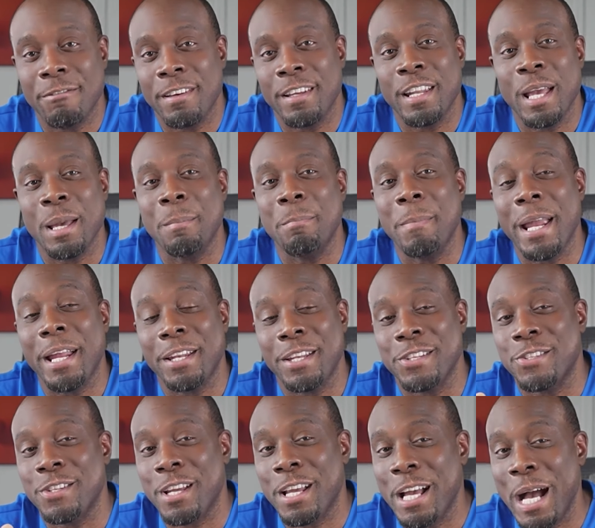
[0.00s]
in and make
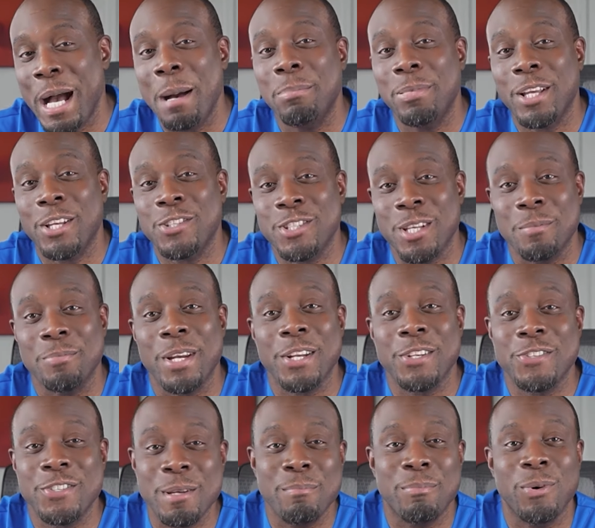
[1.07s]
this complex subject
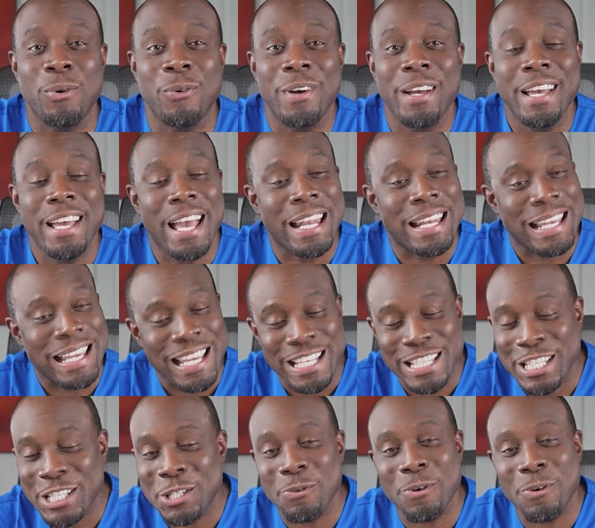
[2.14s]
simple and easy to